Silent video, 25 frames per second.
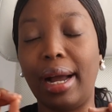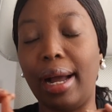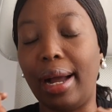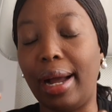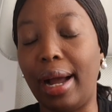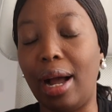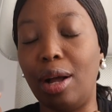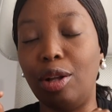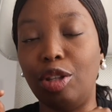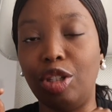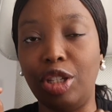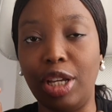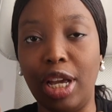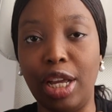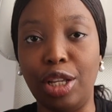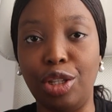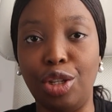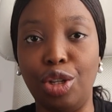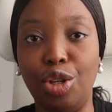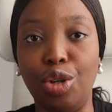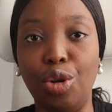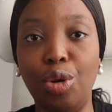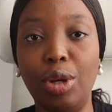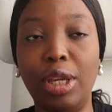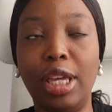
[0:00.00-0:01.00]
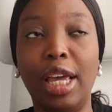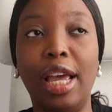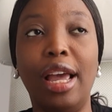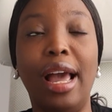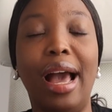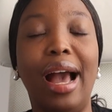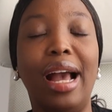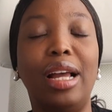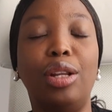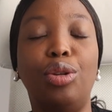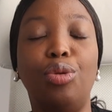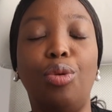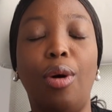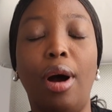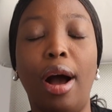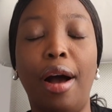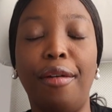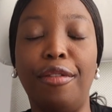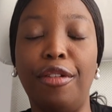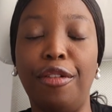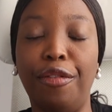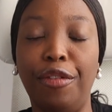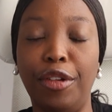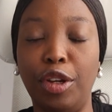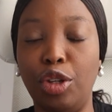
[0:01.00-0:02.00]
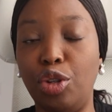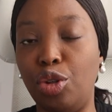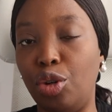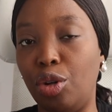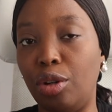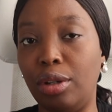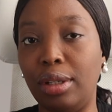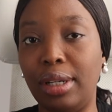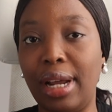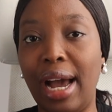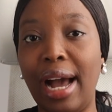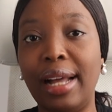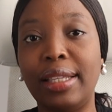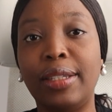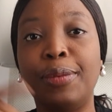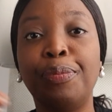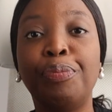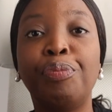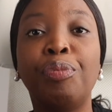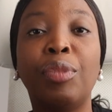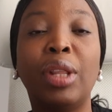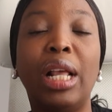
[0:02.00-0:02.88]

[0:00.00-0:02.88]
account here in the UK, I do have a video on that.